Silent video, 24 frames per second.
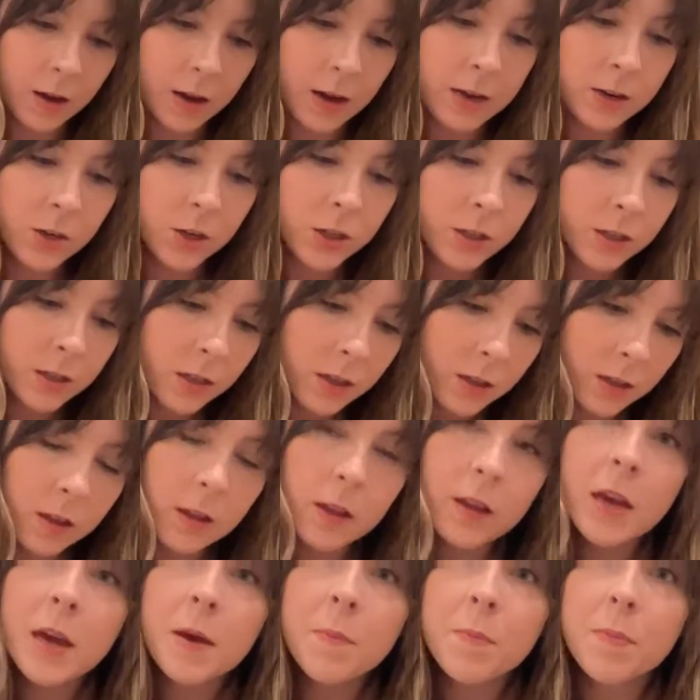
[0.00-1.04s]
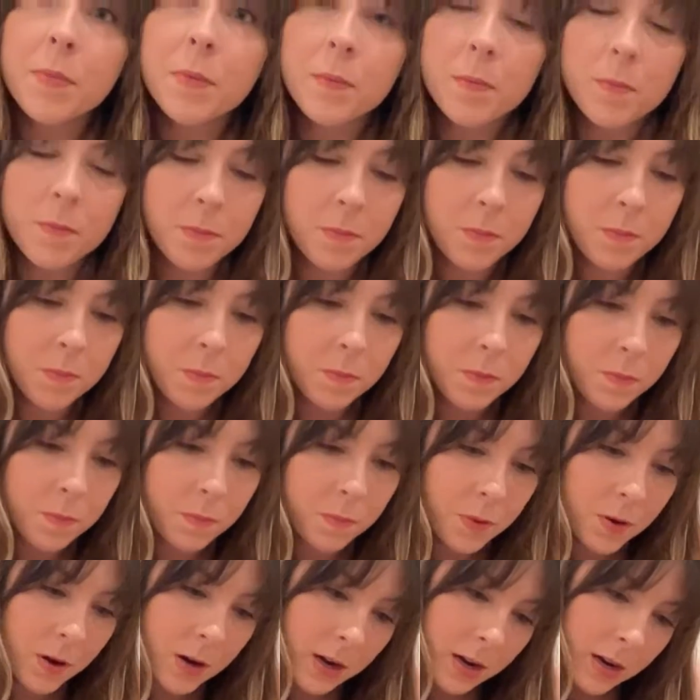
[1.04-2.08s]
And just keep
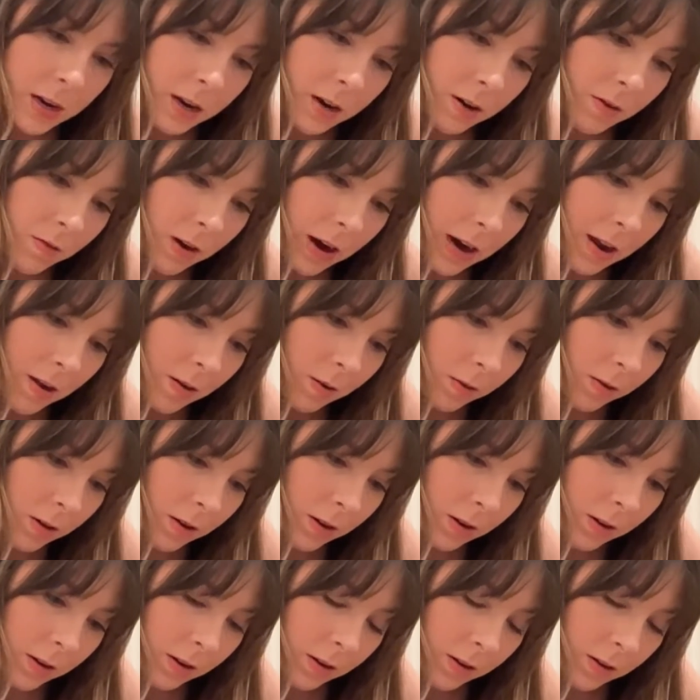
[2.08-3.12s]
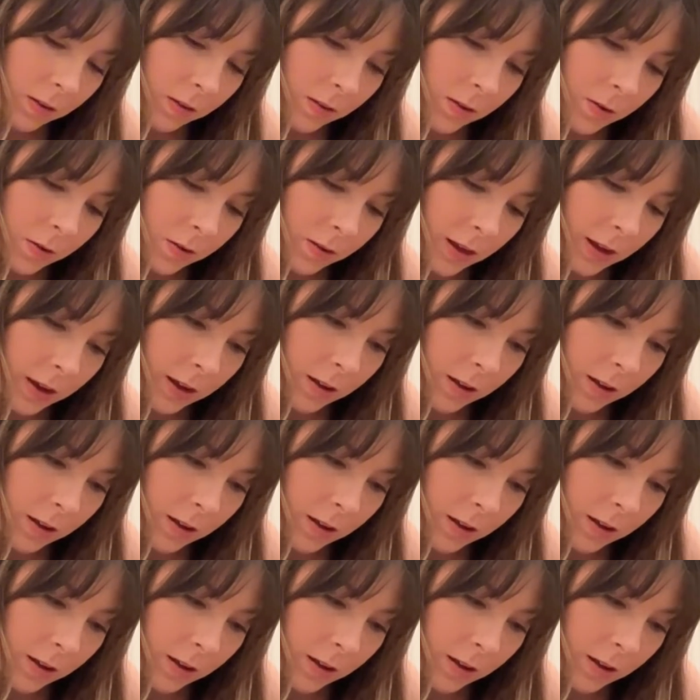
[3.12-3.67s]
putting it around so it's like a